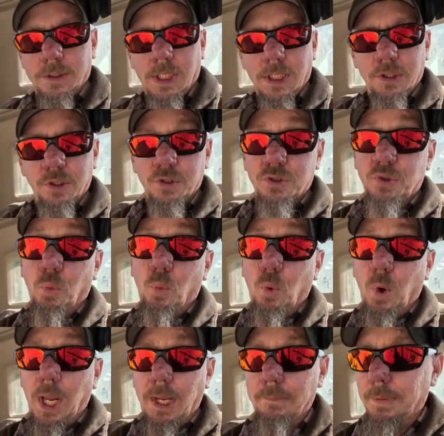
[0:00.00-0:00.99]
That looks
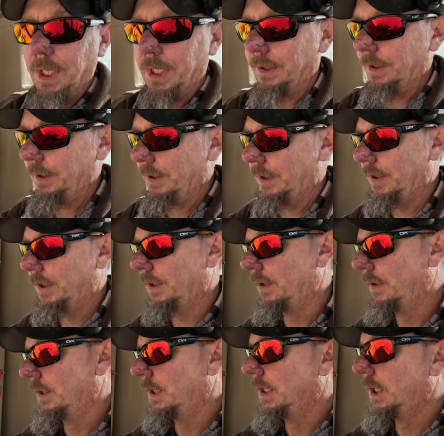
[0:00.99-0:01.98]
way better.
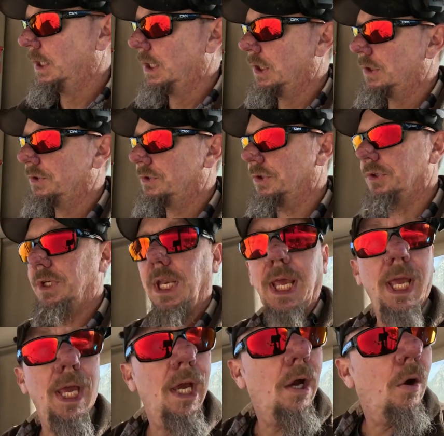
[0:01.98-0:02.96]
So
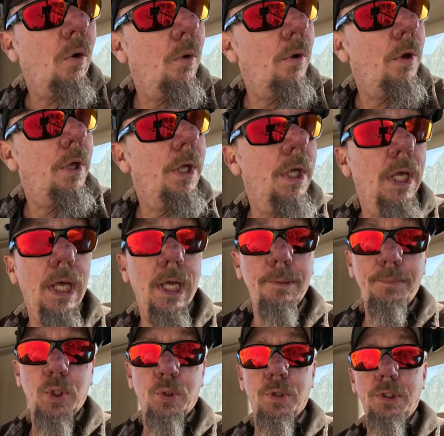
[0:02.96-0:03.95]
now
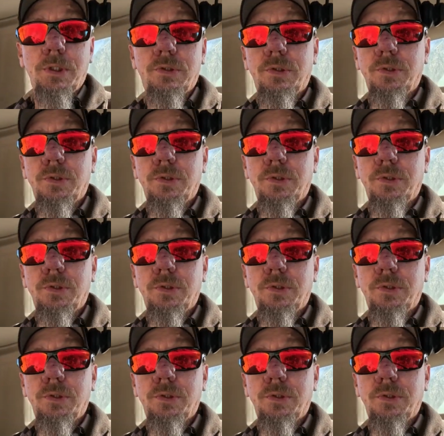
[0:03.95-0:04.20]
I'm going